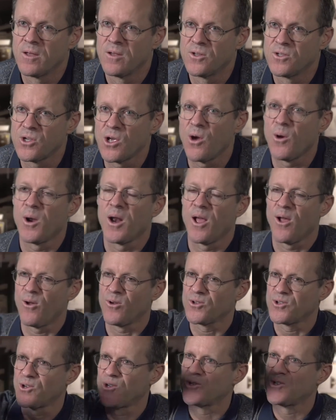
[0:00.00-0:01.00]
So, and I
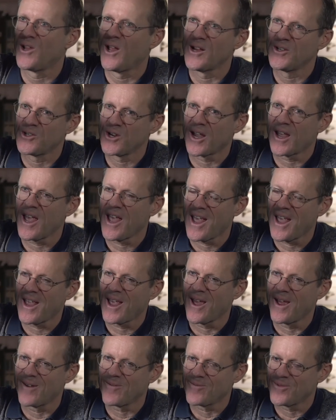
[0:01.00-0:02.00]
also use a
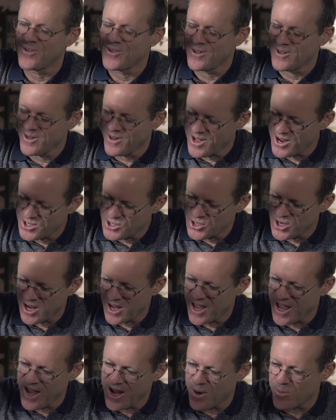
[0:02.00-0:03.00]

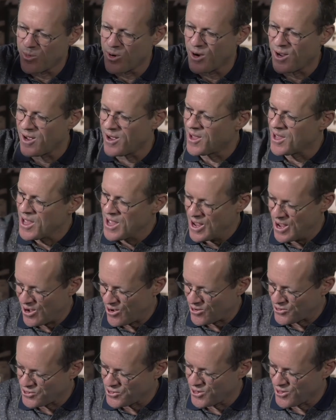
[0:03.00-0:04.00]
Logitech camera, and
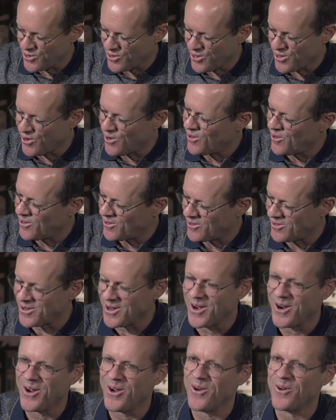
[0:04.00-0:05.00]
also their little,
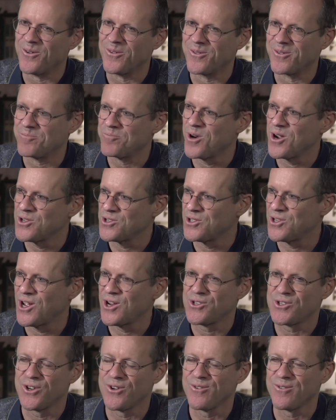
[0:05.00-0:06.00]
you know,
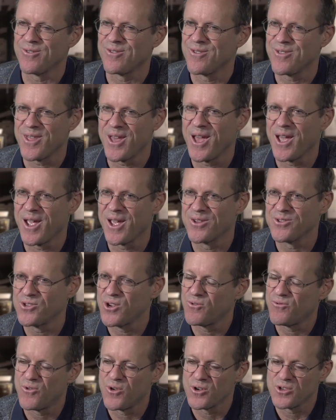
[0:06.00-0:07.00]
presentation thing and
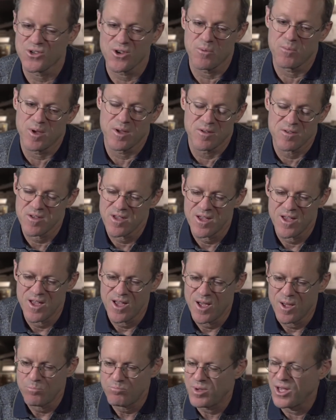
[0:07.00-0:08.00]
so forth. So I'm a
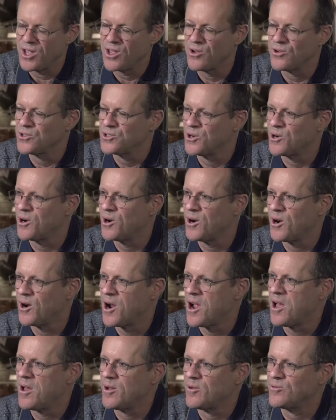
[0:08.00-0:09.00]
big user
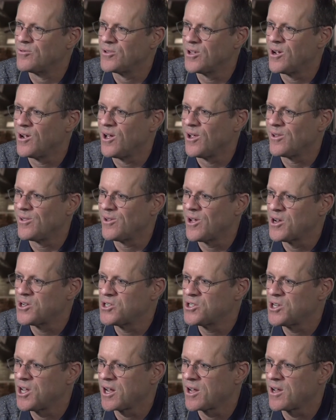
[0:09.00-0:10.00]
of
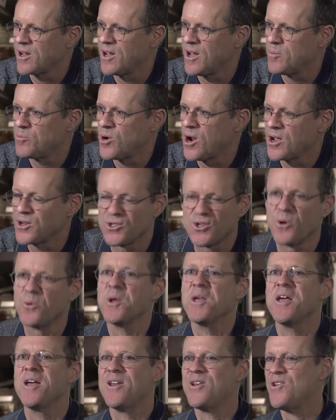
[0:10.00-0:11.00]
Logitech products, so
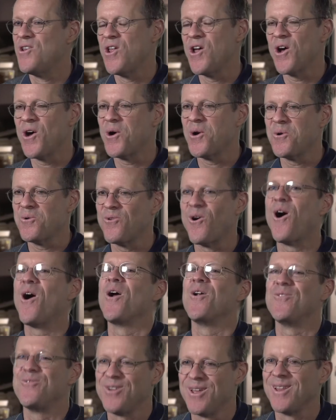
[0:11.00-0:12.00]
no
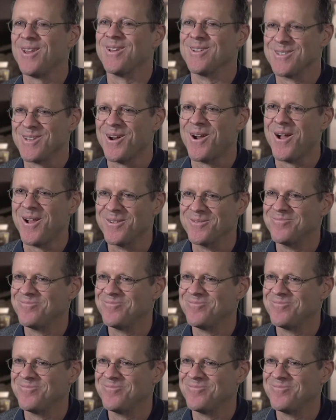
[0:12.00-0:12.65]
hard feelings at all.